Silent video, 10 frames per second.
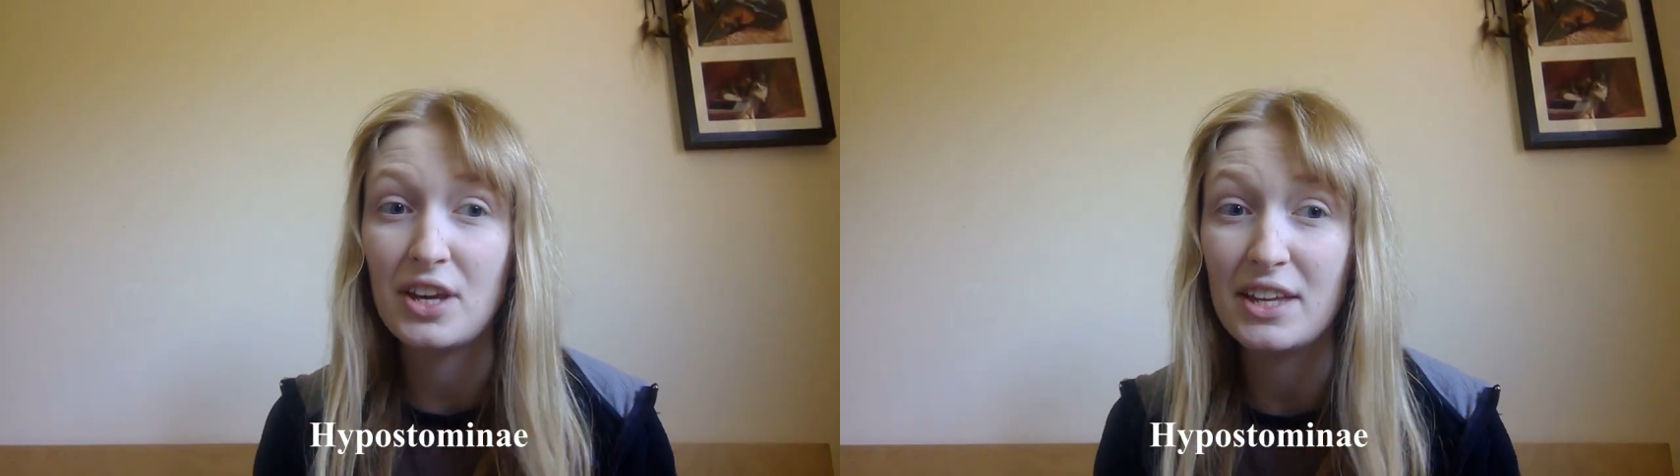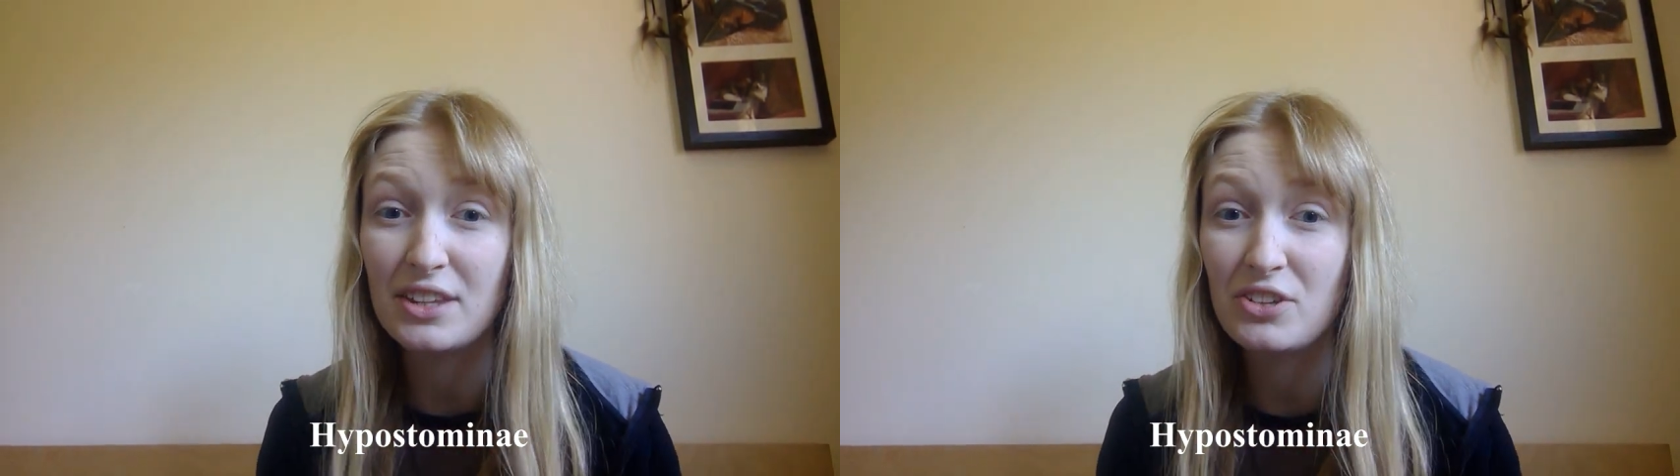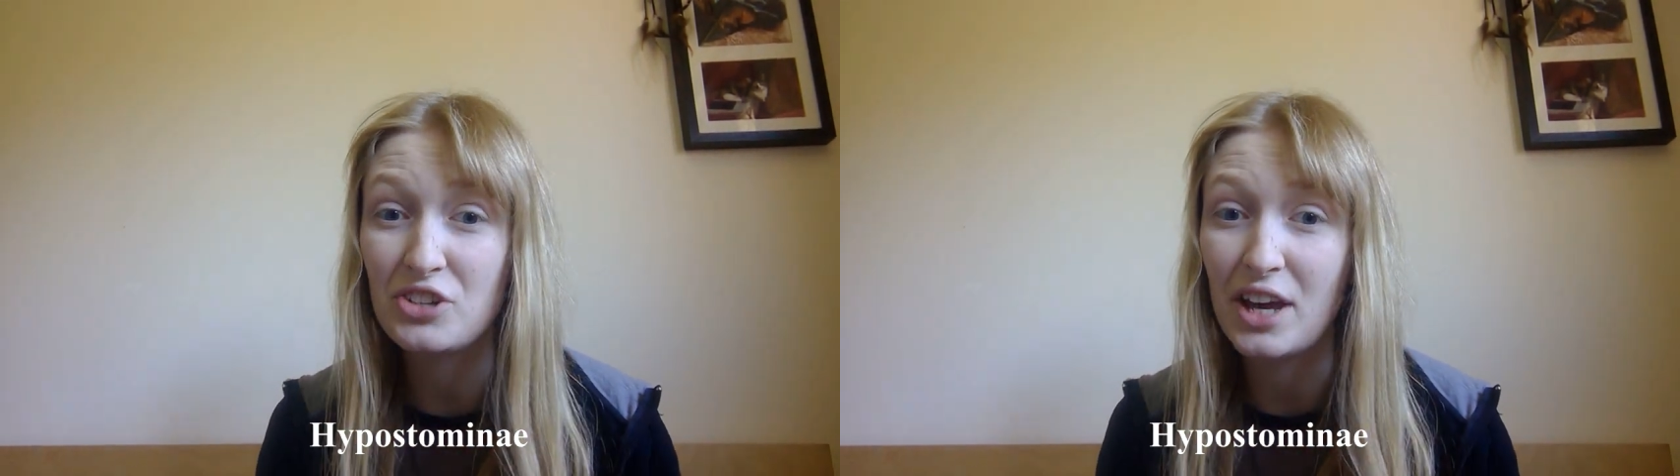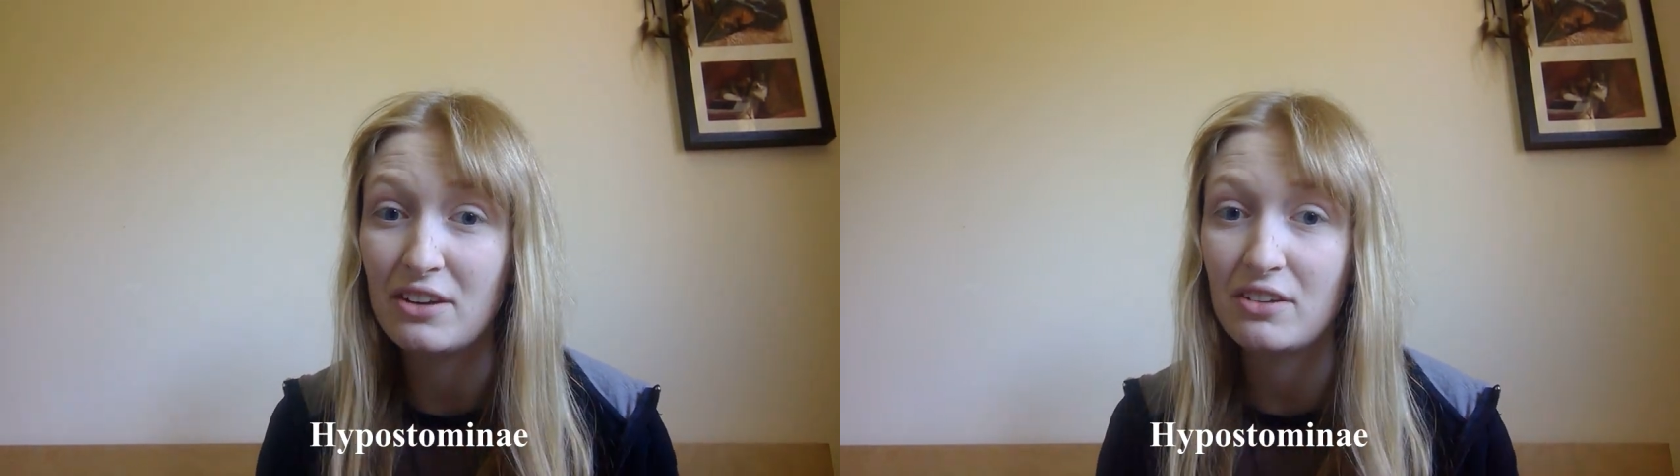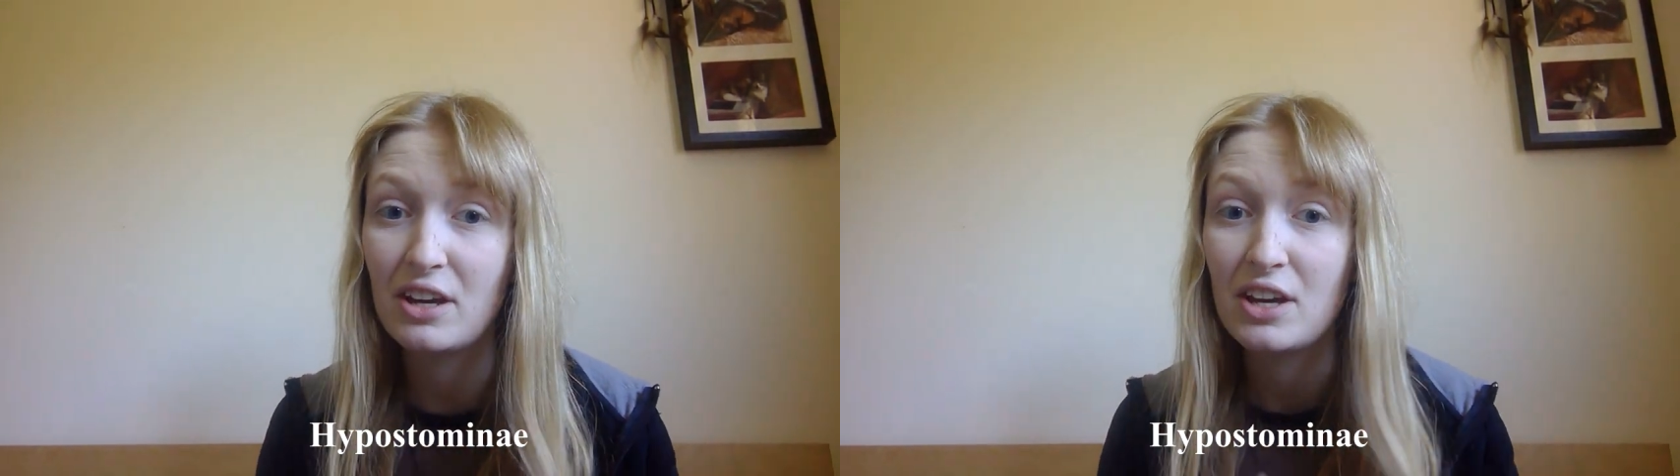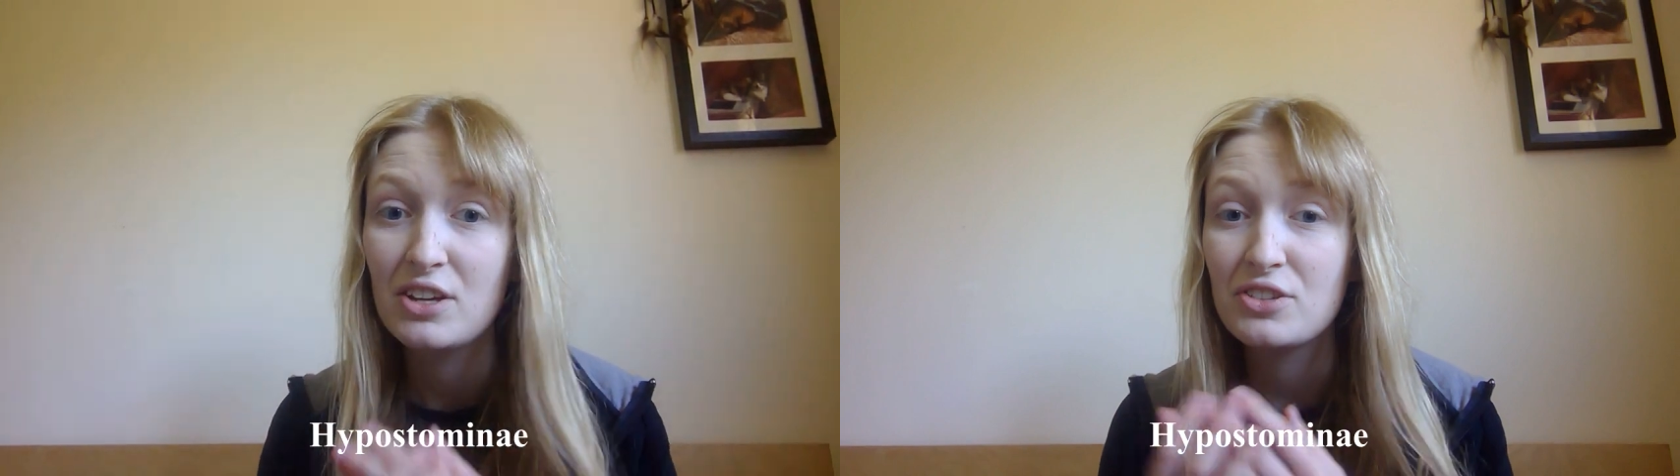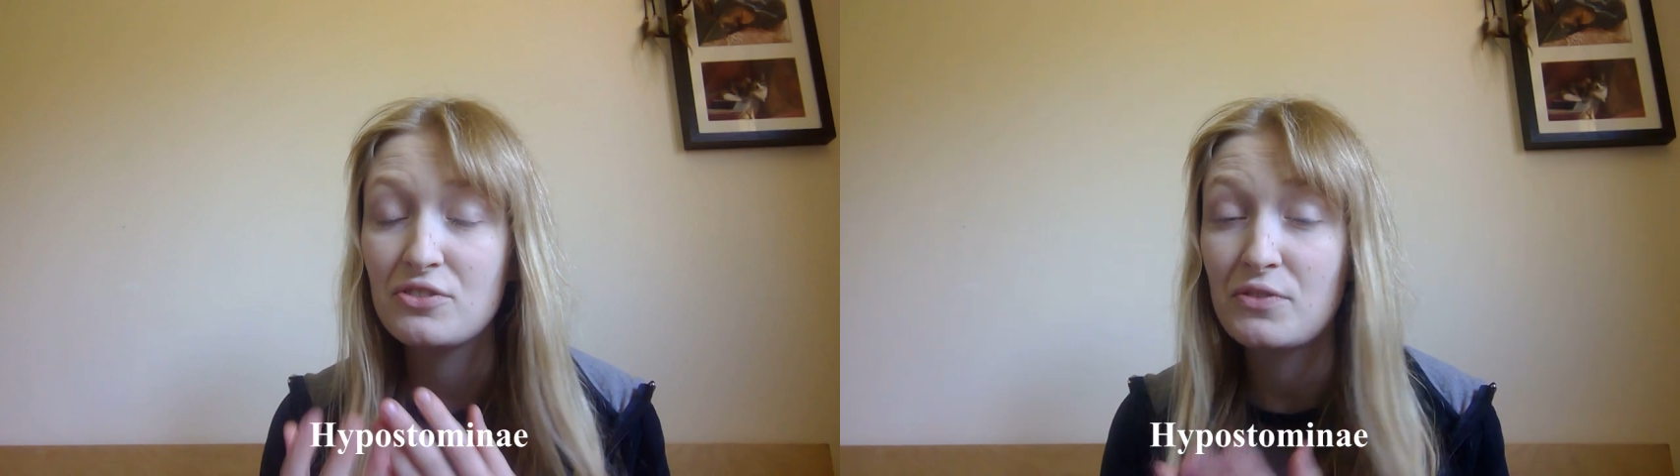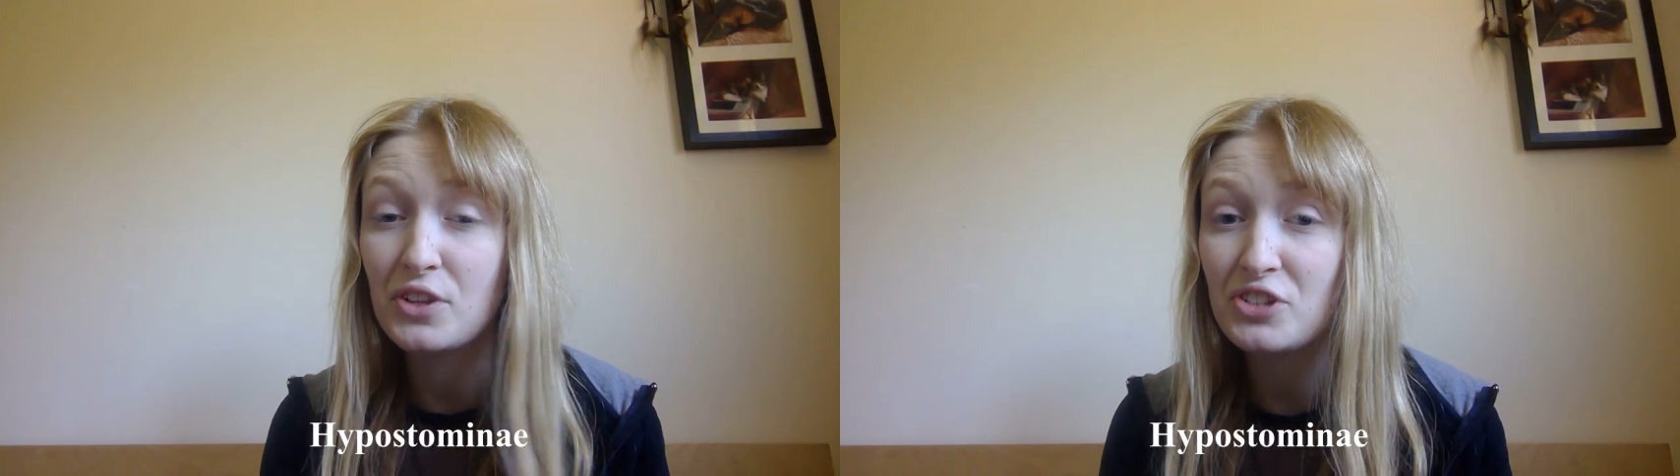in the gen sort
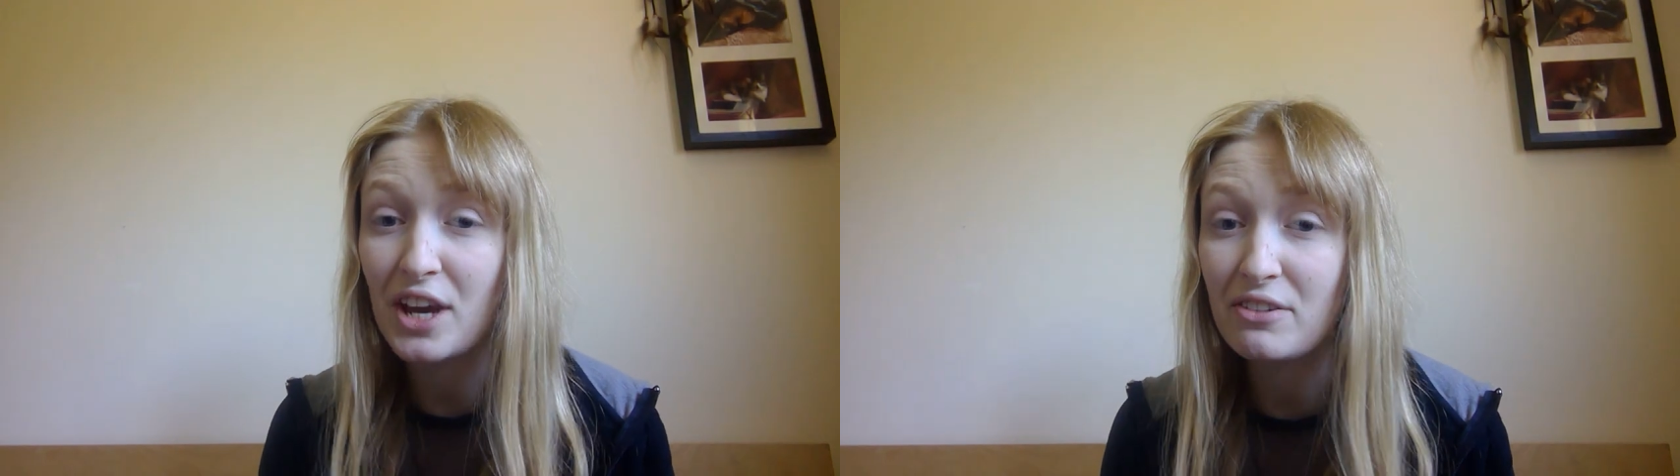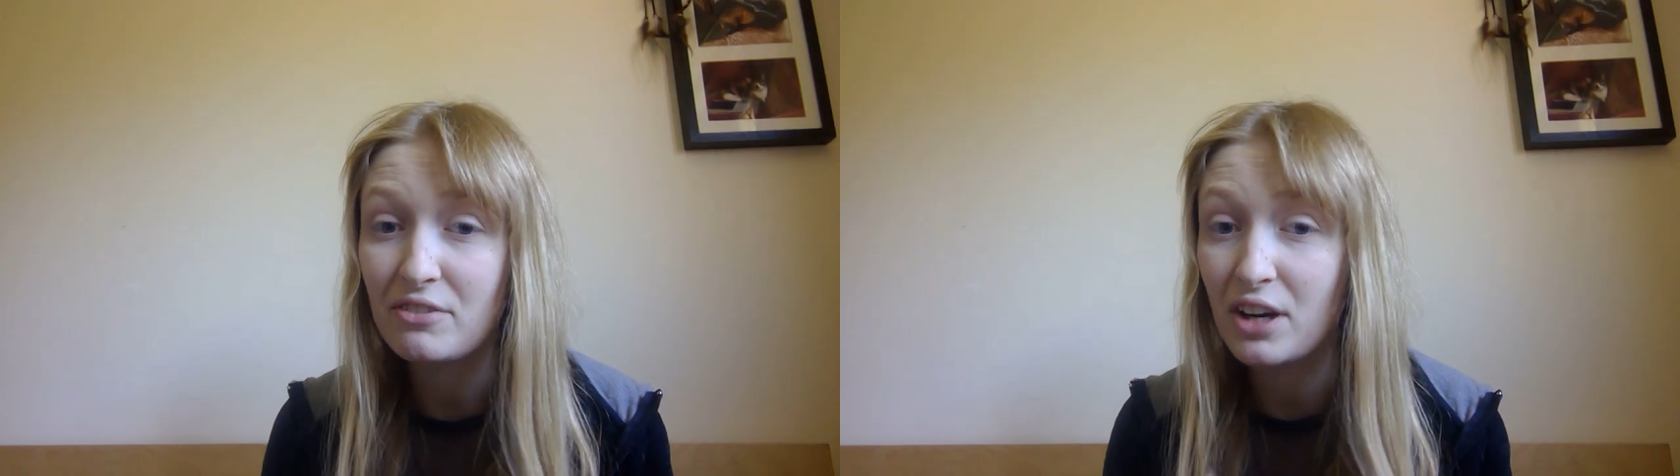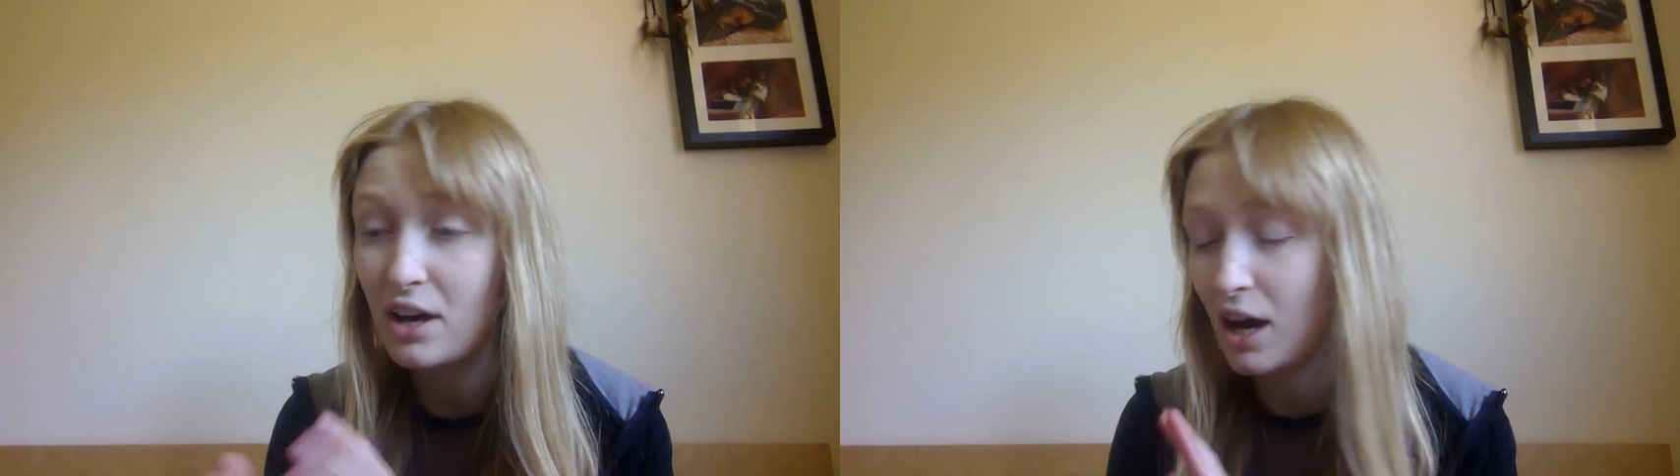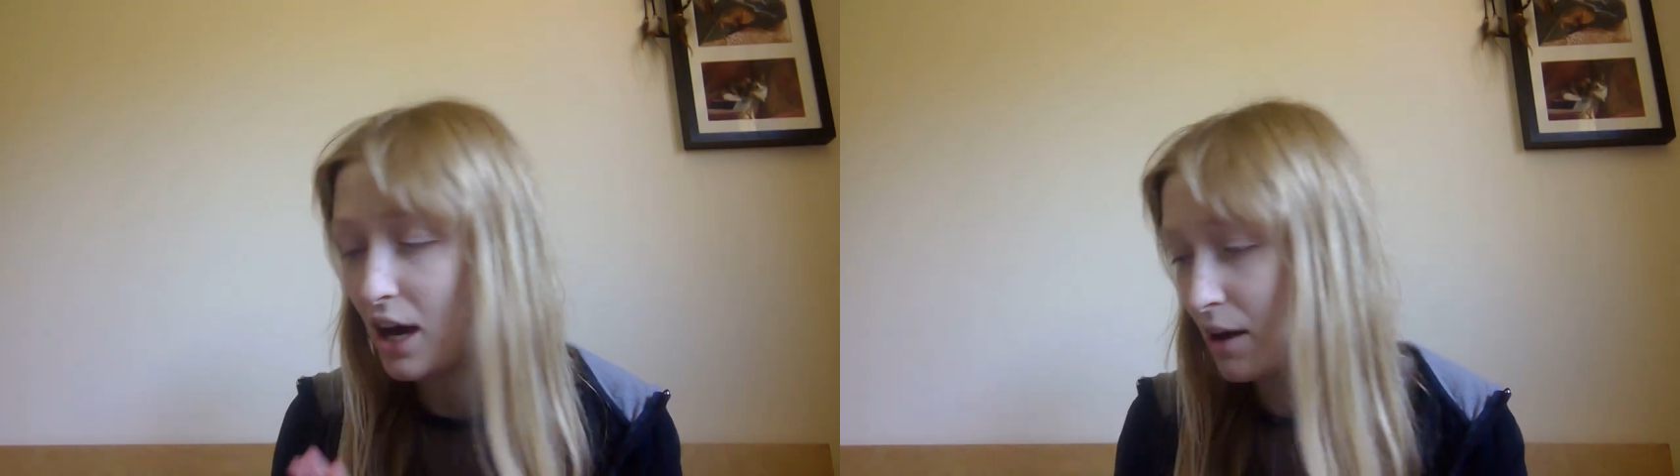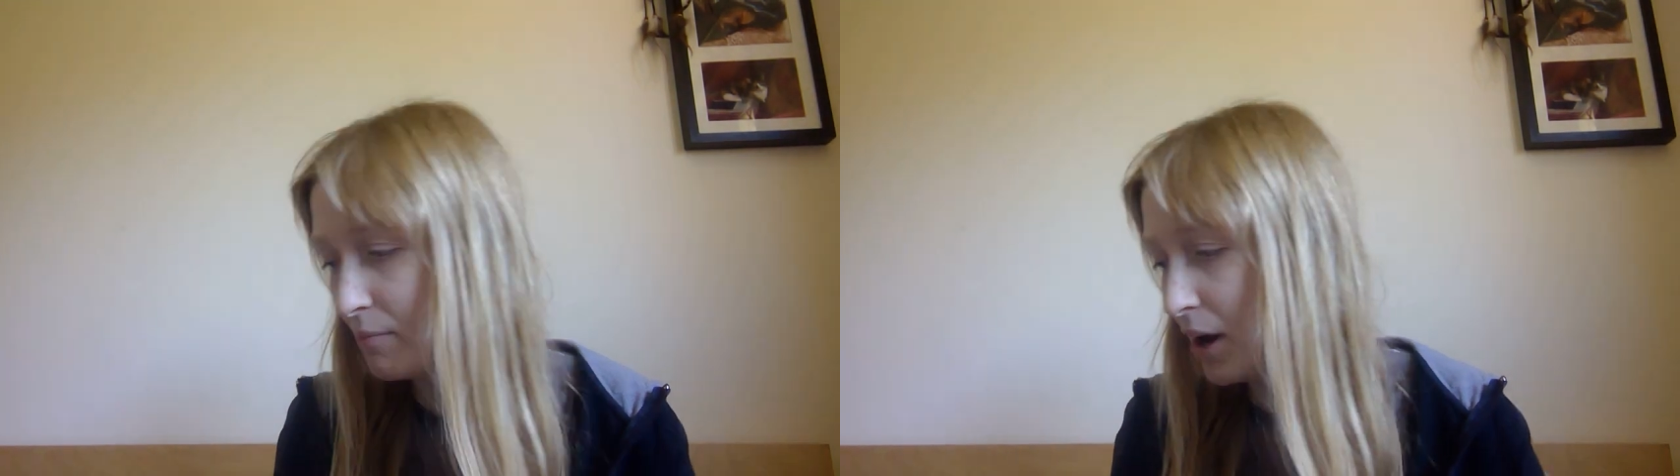of the genera um,